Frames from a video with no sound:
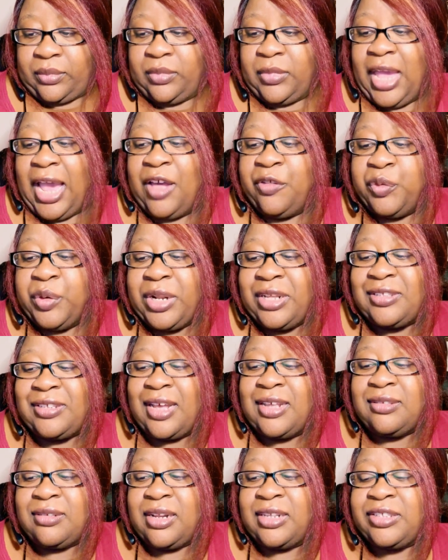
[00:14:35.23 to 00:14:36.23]
Anthony
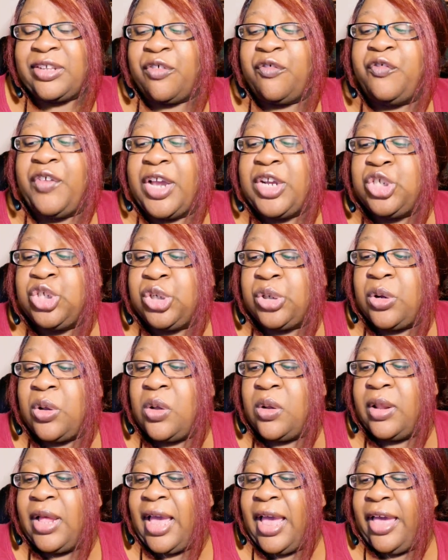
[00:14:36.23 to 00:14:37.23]
says in his
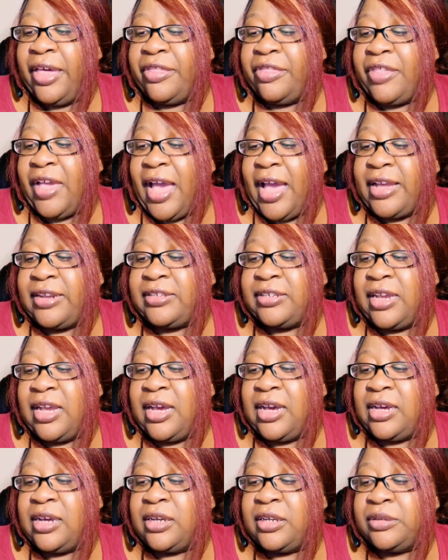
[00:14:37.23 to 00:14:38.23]
confessional that
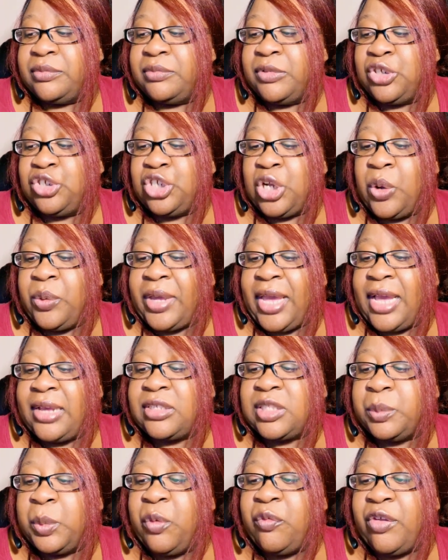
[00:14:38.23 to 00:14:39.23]
the
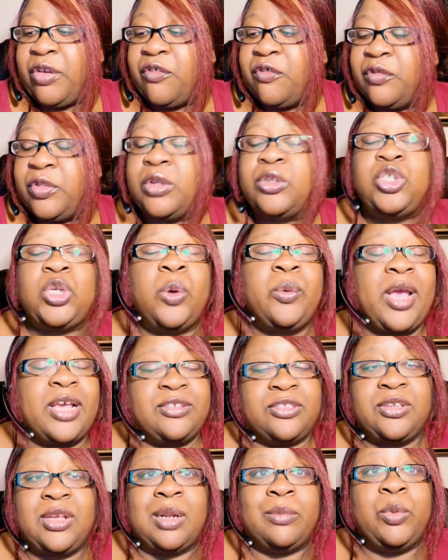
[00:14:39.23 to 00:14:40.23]
showcase
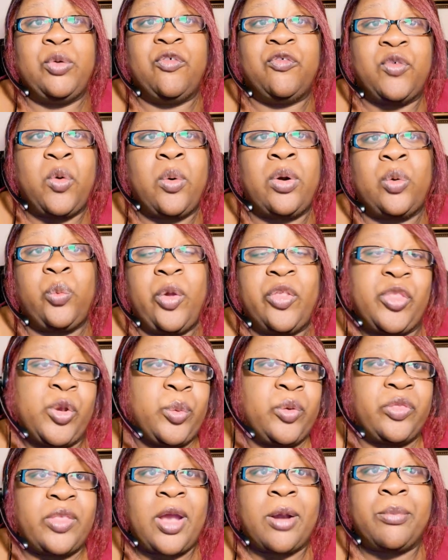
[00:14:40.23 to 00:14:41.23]
is going to move forward with or
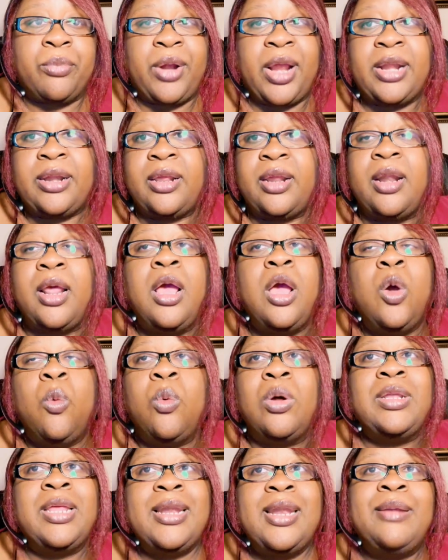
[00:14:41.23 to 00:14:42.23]
without Brandon.
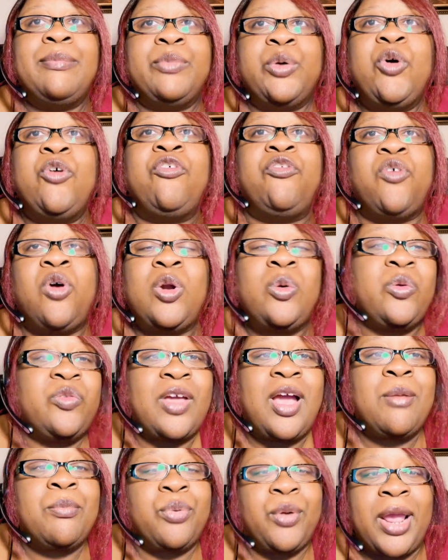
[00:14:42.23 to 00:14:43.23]
Well, let it move forward
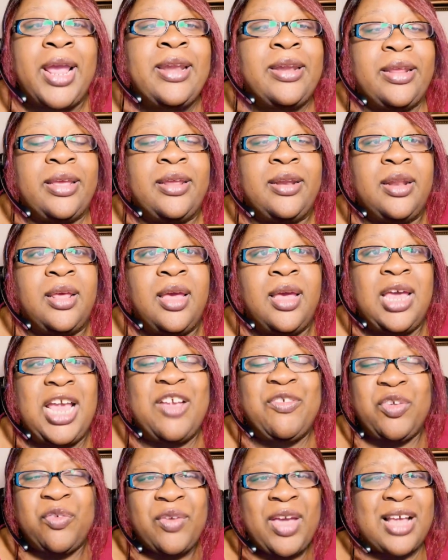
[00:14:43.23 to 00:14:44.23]
without Brandon.
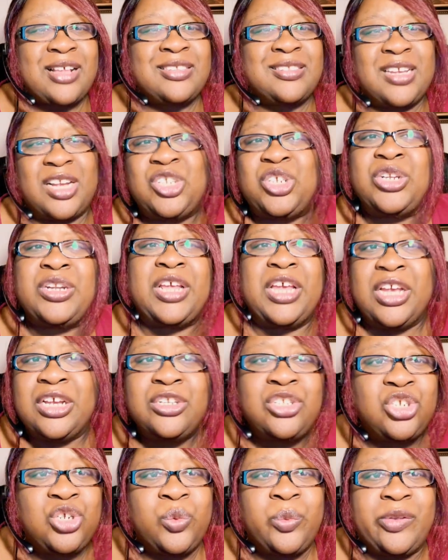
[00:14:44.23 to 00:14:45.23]
If you've got such an
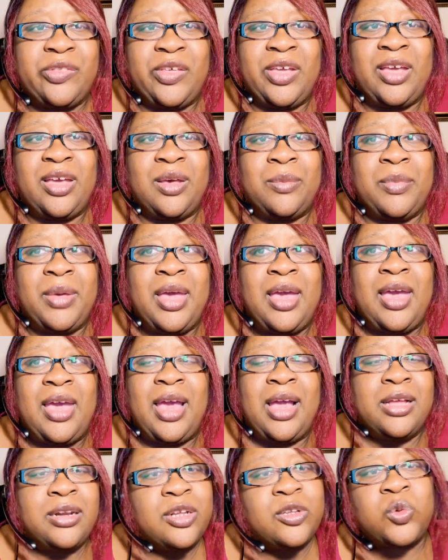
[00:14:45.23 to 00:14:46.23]
issue with him
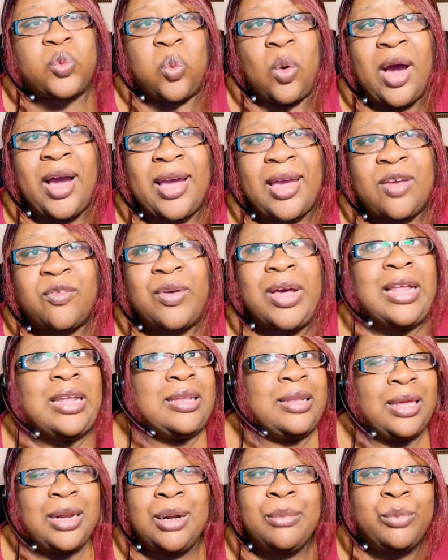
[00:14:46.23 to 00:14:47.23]
and his wife,
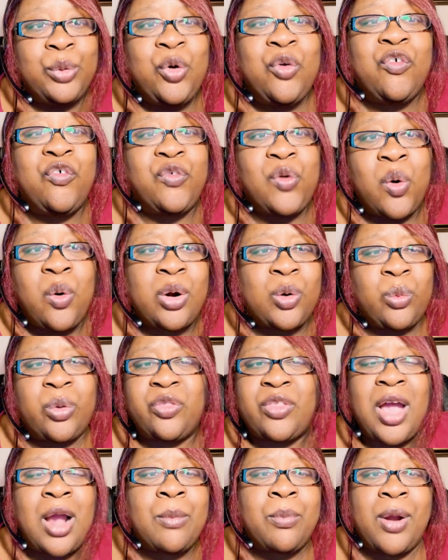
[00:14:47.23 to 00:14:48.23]
let it move forward
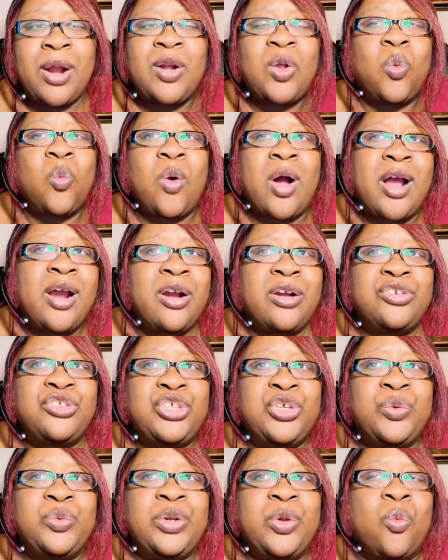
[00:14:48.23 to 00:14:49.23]
without Brandon. Why
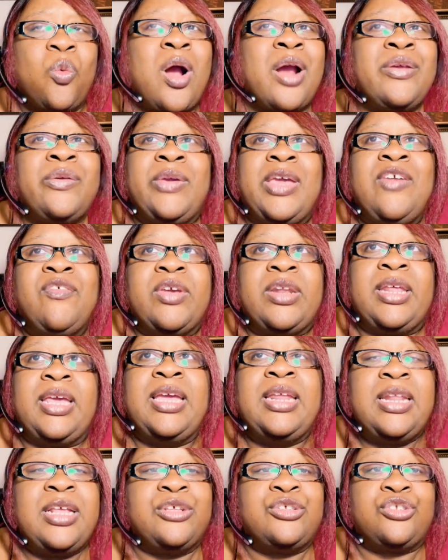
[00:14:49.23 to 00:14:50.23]
are you even
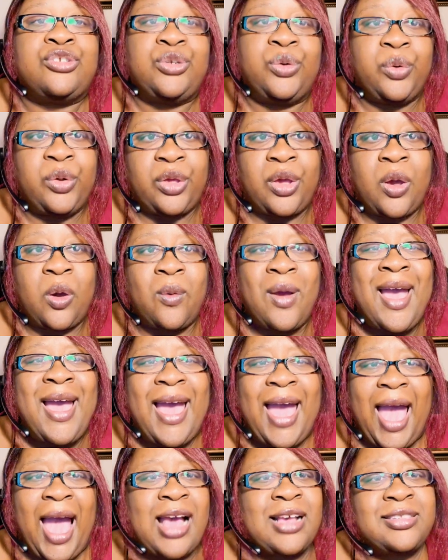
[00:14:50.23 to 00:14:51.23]
in his studio
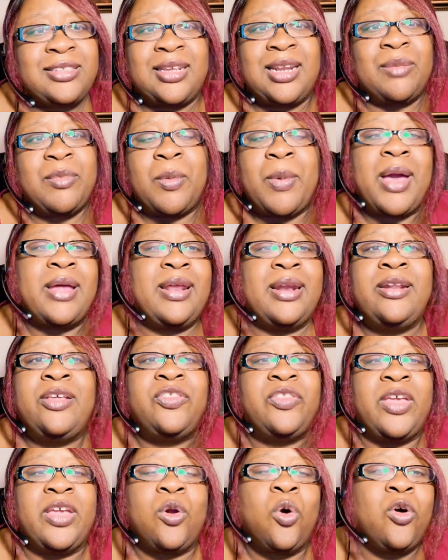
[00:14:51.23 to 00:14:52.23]
asking him about
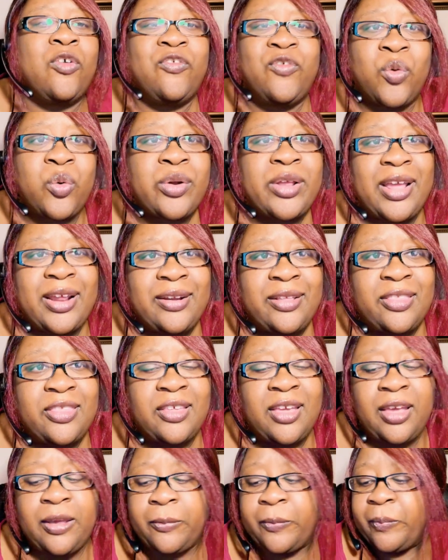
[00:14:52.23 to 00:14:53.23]
anything or for
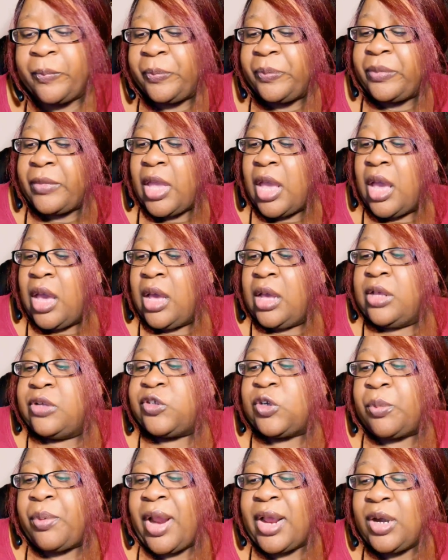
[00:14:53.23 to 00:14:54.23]
anything?
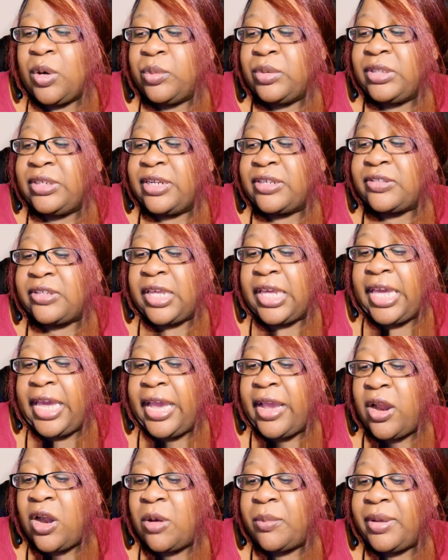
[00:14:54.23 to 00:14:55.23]
So Brandon really doesn't
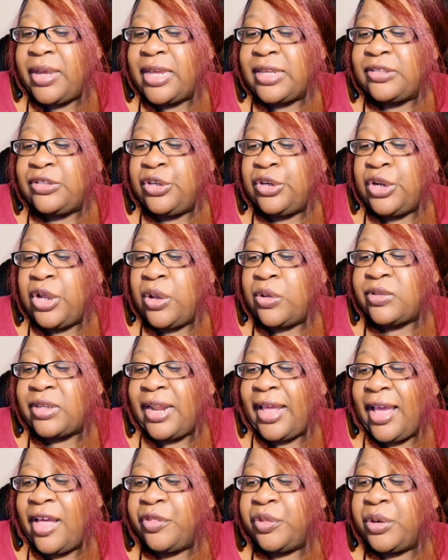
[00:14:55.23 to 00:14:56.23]
care because he knows that
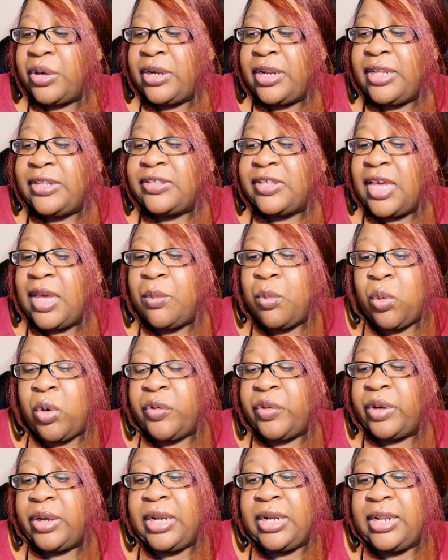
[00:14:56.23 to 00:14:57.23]
Anthony needs him
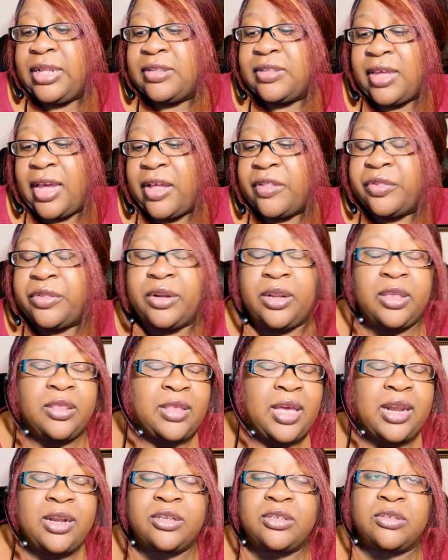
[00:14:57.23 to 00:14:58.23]
more than he needs Anthony.
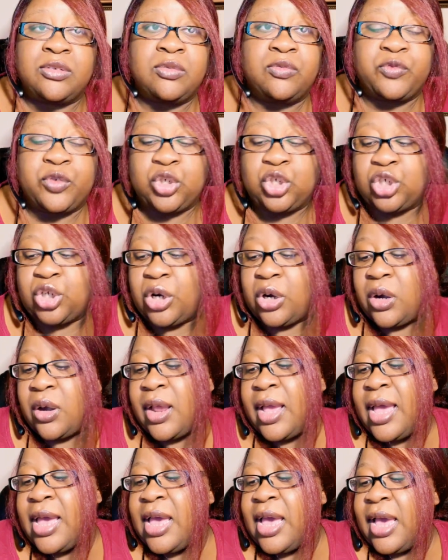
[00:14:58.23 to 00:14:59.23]
That is for sure.
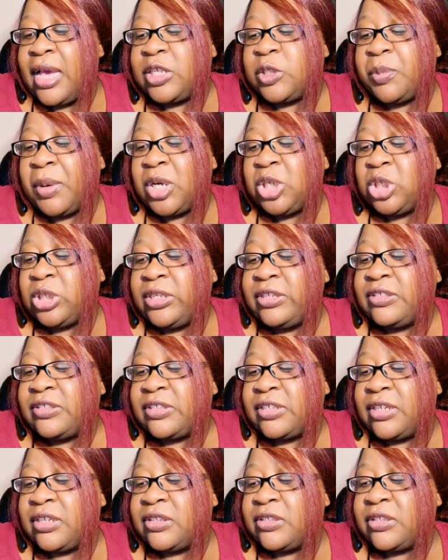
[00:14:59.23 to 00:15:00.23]
Especially
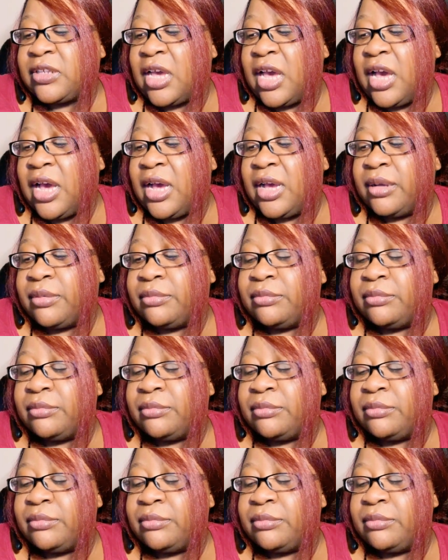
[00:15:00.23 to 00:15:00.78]
since no